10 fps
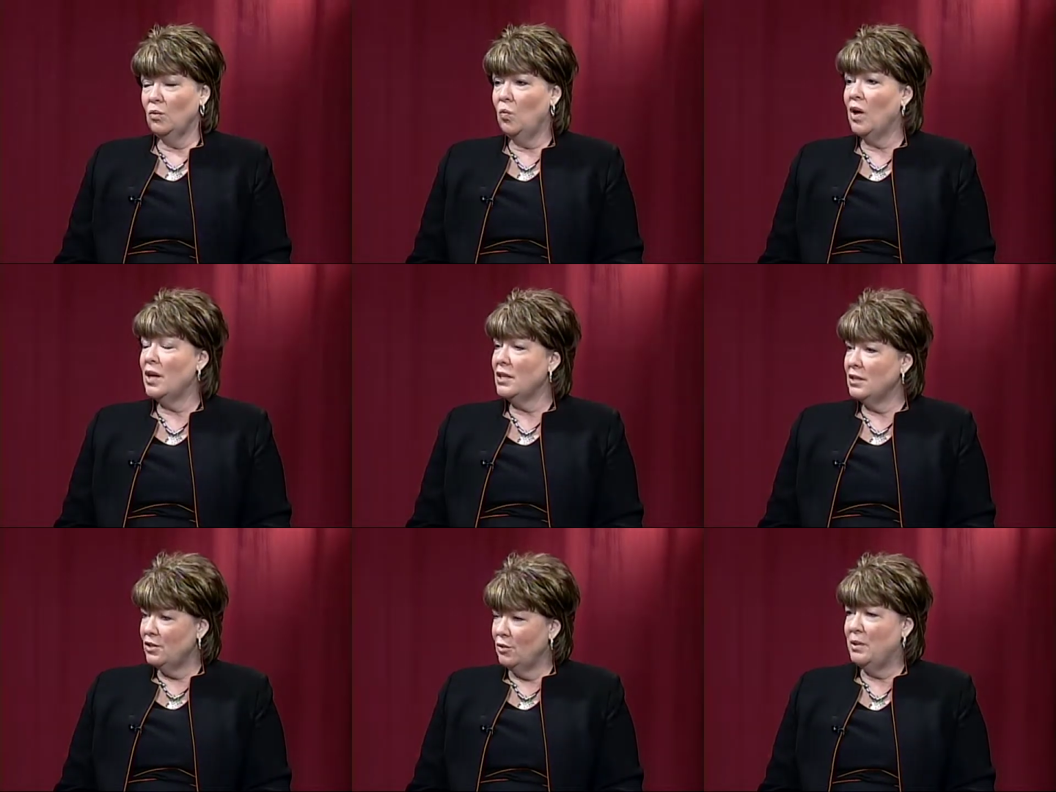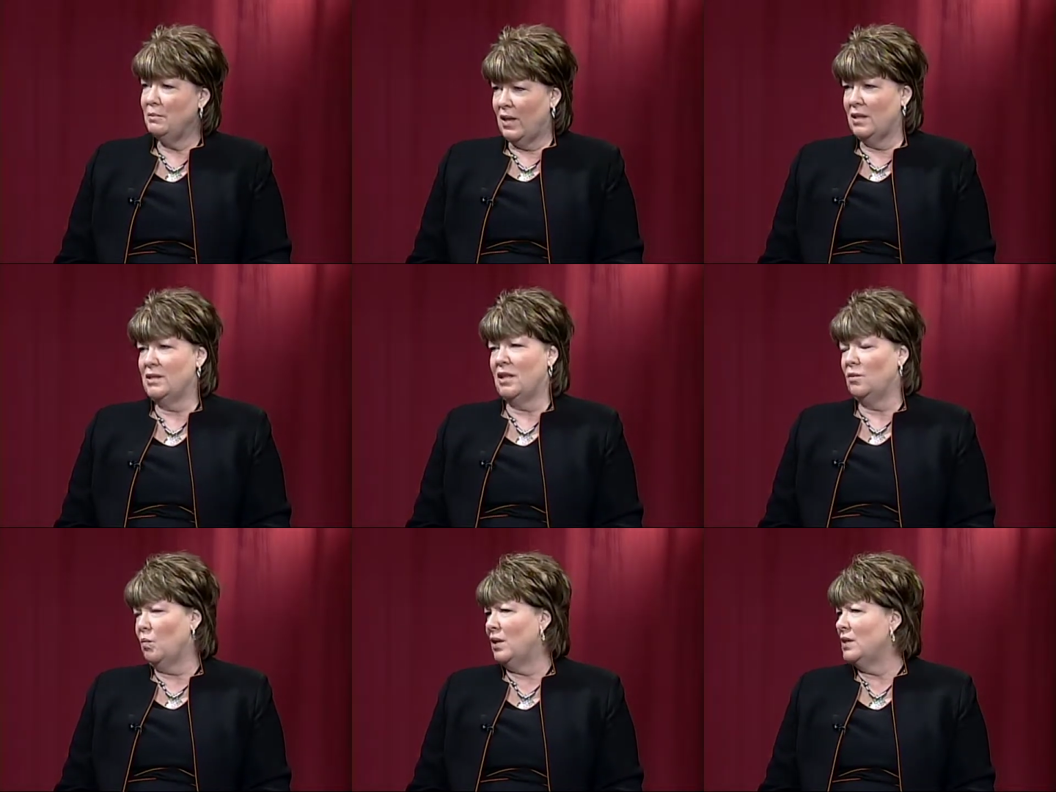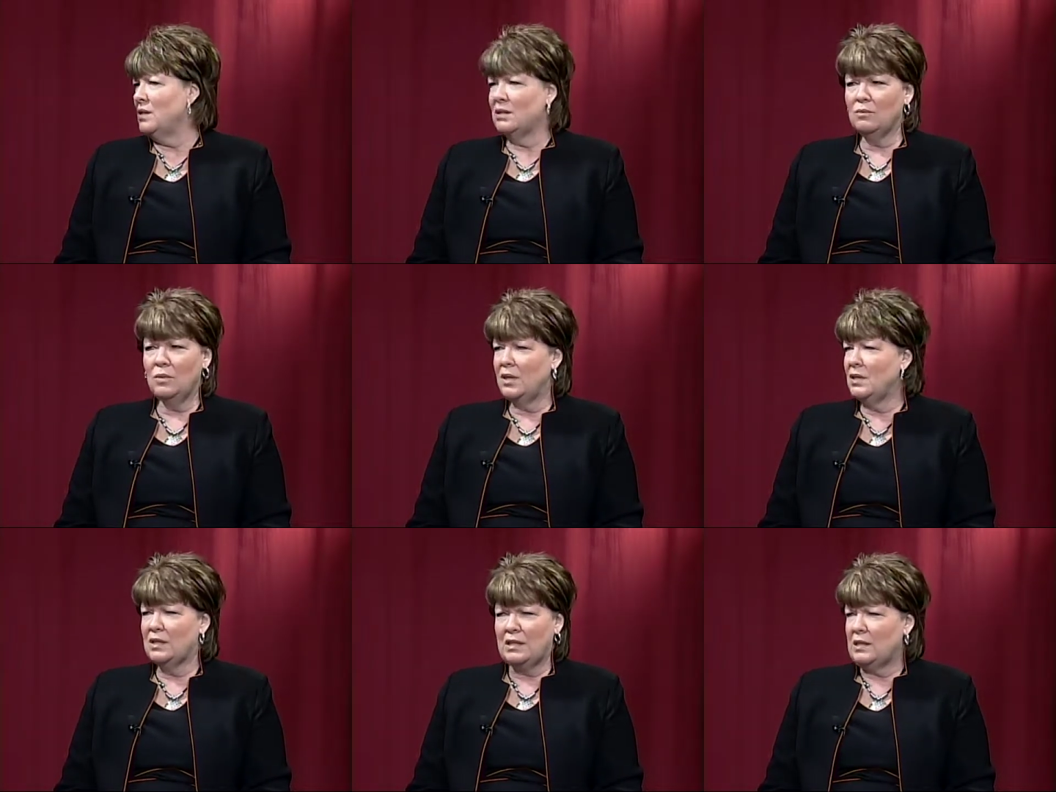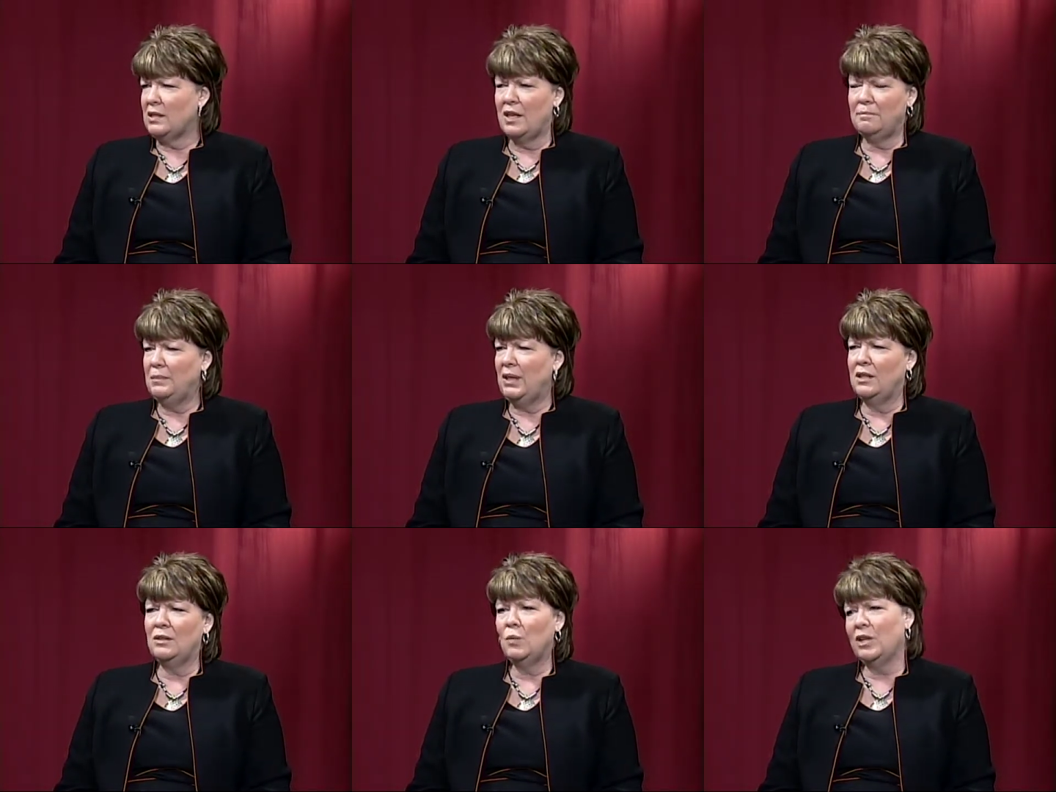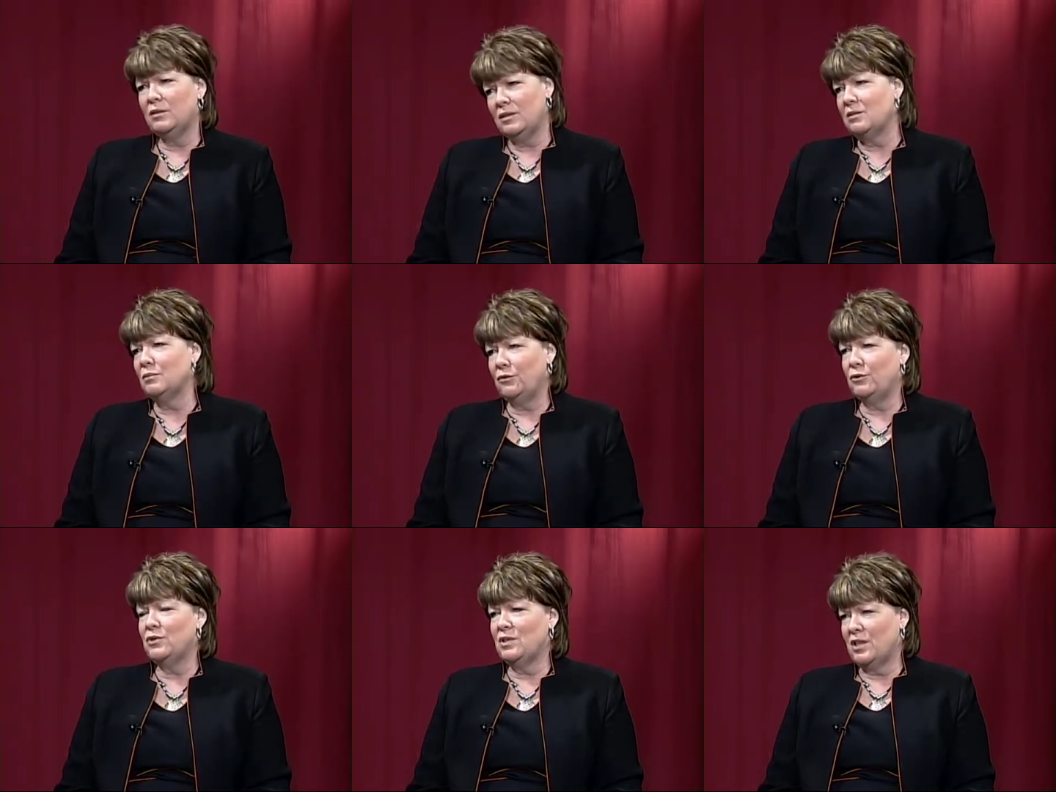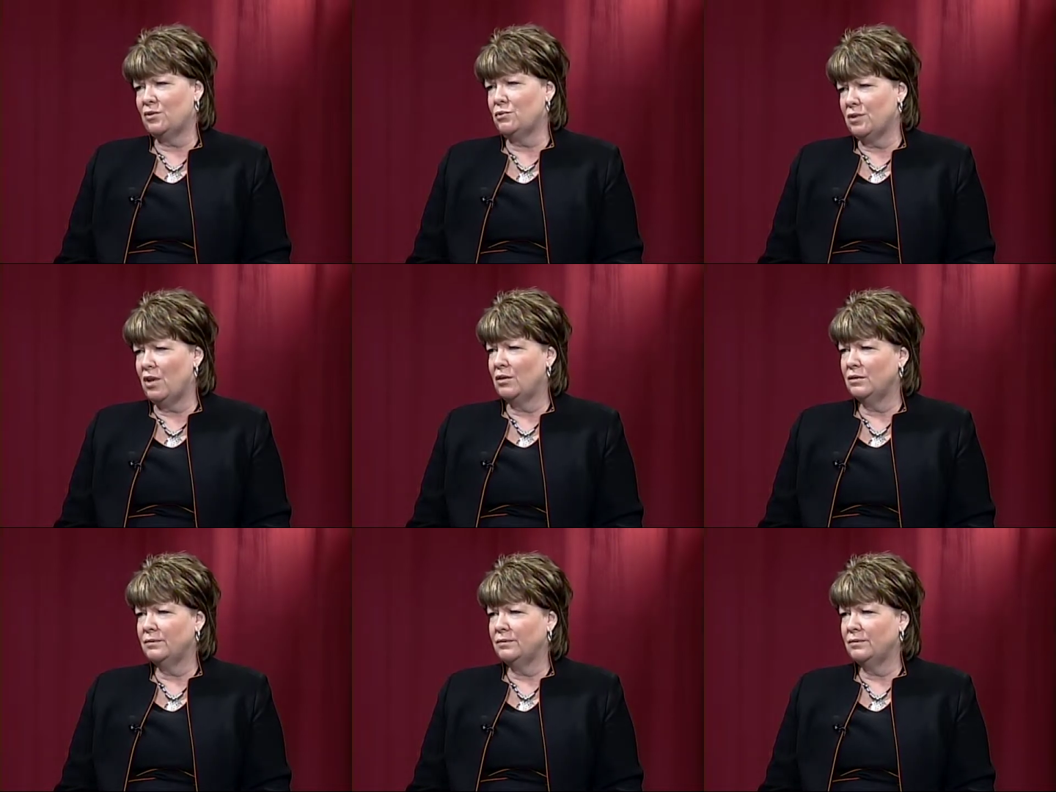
What do you mean by consent? What does consent mean when it refers to sexual assault?